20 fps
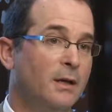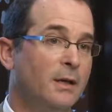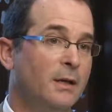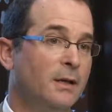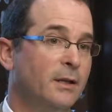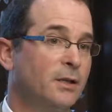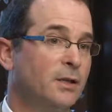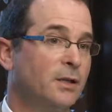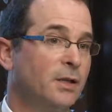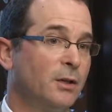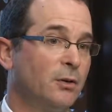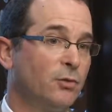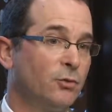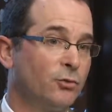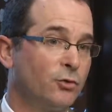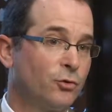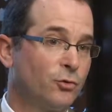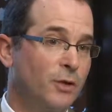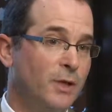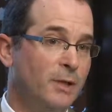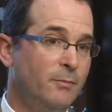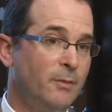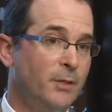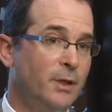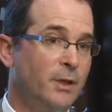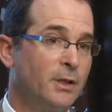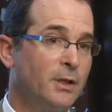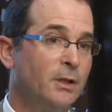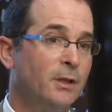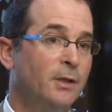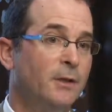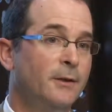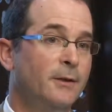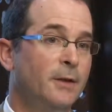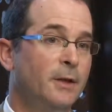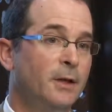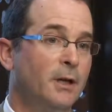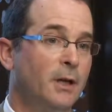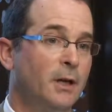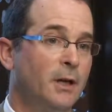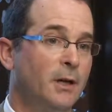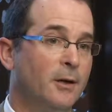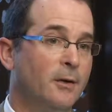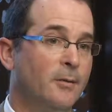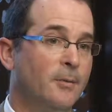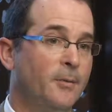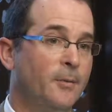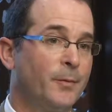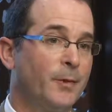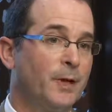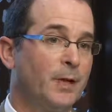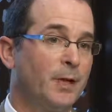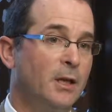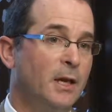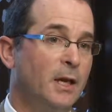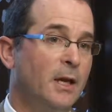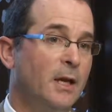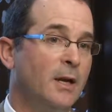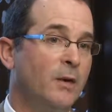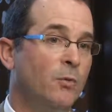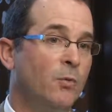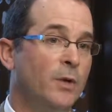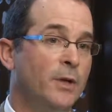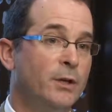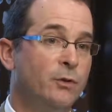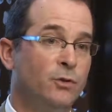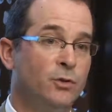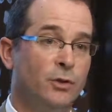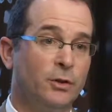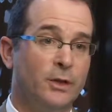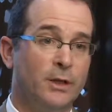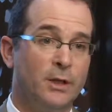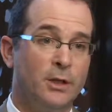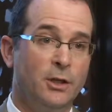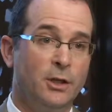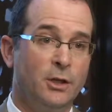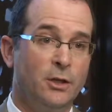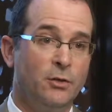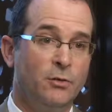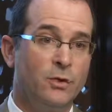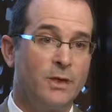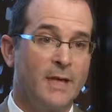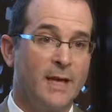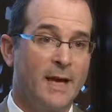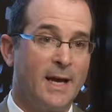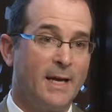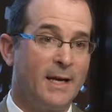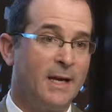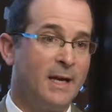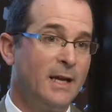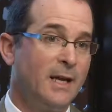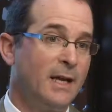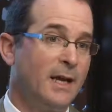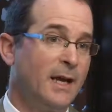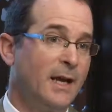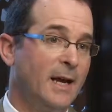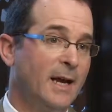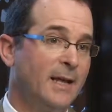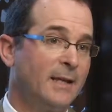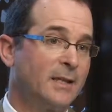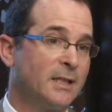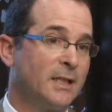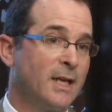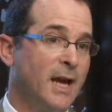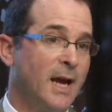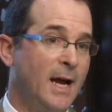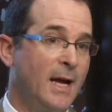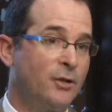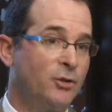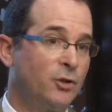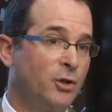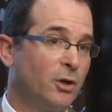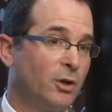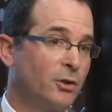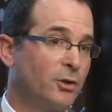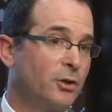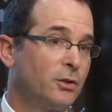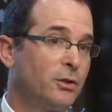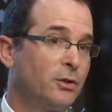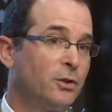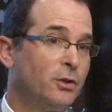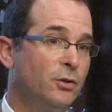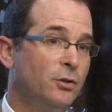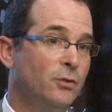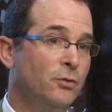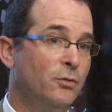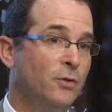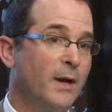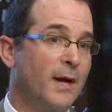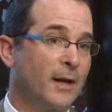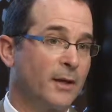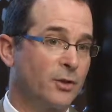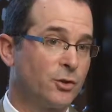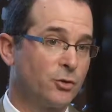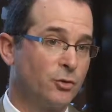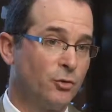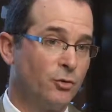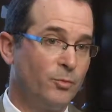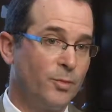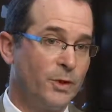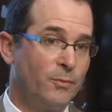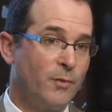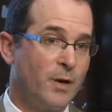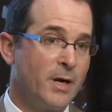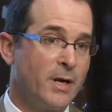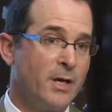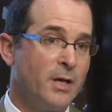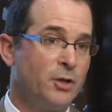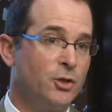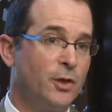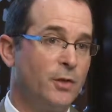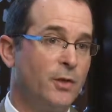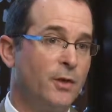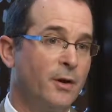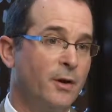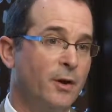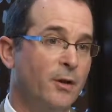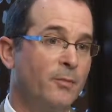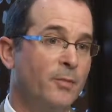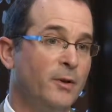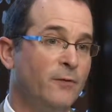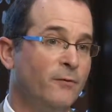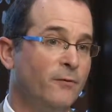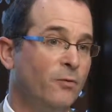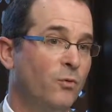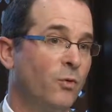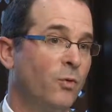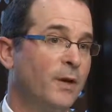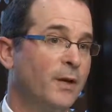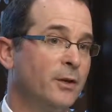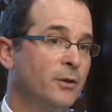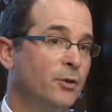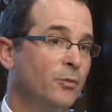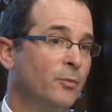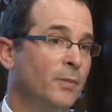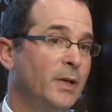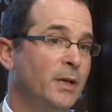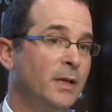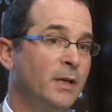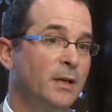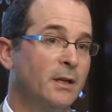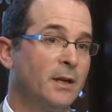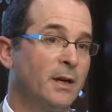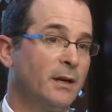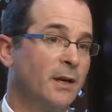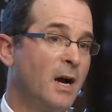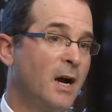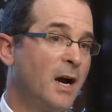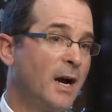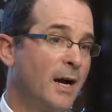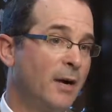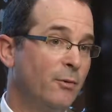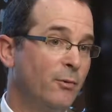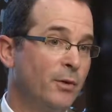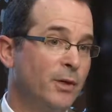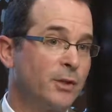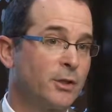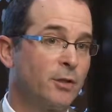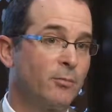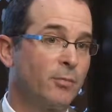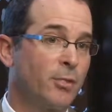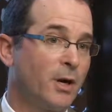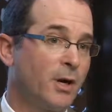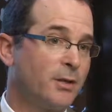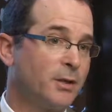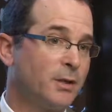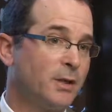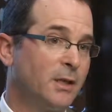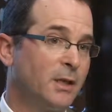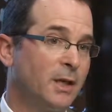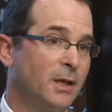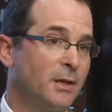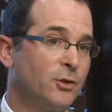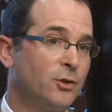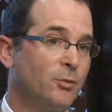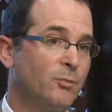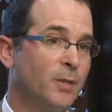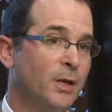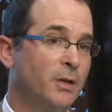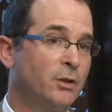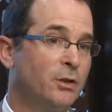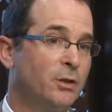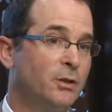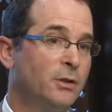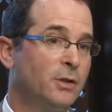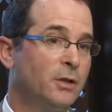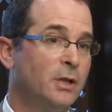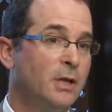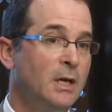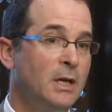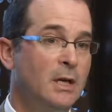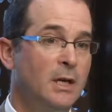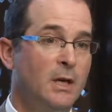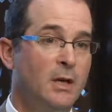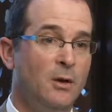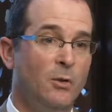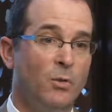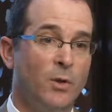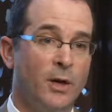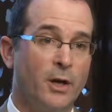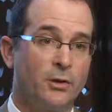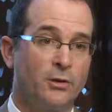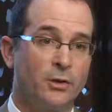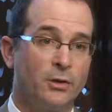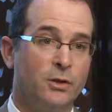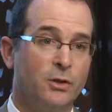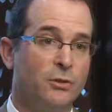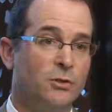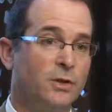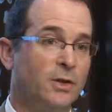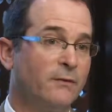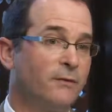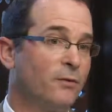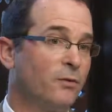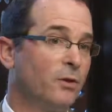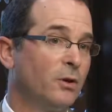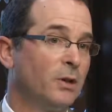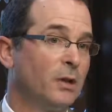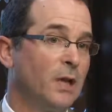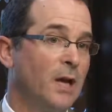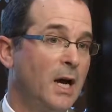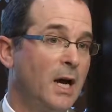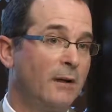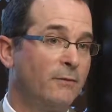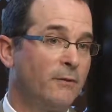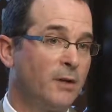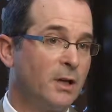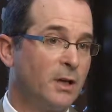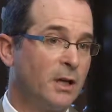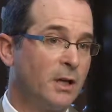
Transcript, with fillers: in a single treatment. And we usually use that as an adjunct to external beam radiation therapy for intermediate and high-risk prostate cancer patients. We also use it for a lot of